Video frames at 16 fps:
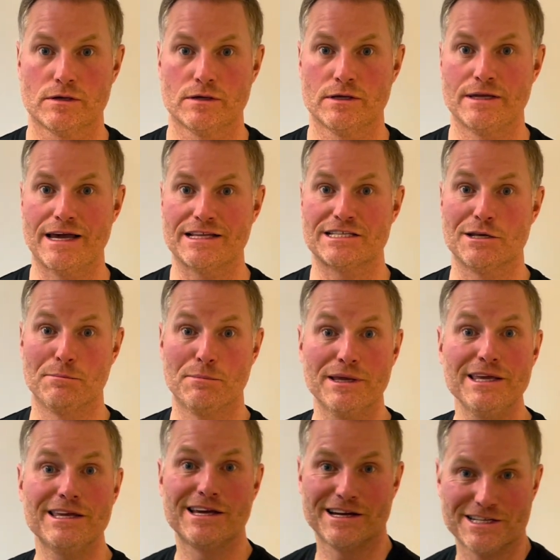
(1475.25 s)

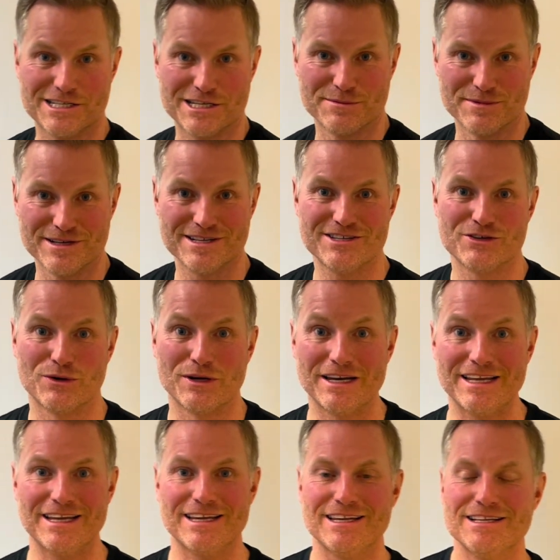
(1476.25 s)
yet-to-be customers, your
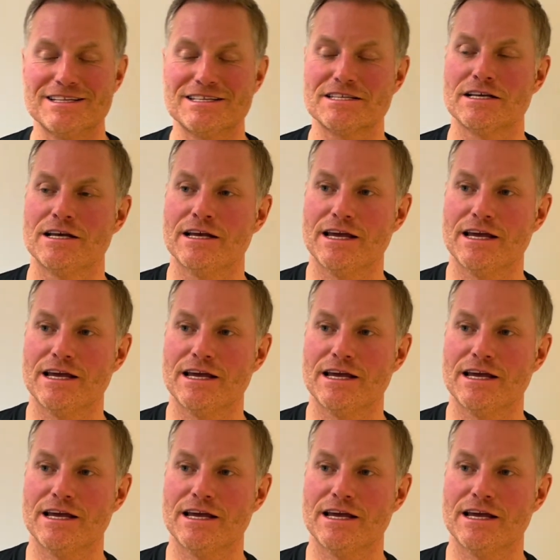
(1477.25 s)
leads,